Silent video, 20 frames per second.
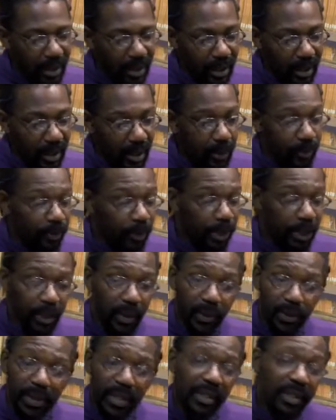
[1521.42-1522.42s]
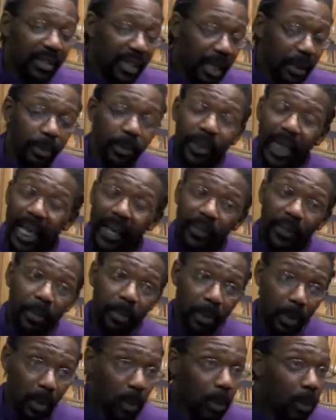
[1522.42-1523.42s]
um, you know the disabled and the
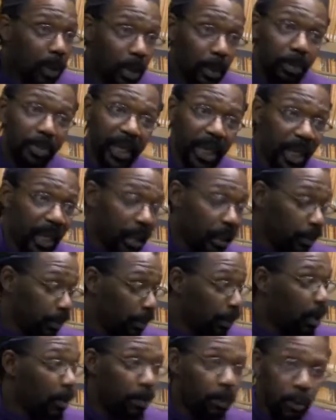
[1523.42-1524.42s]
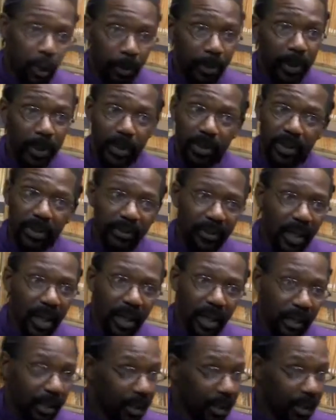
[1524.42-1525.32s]
poor. Being a poor person of color,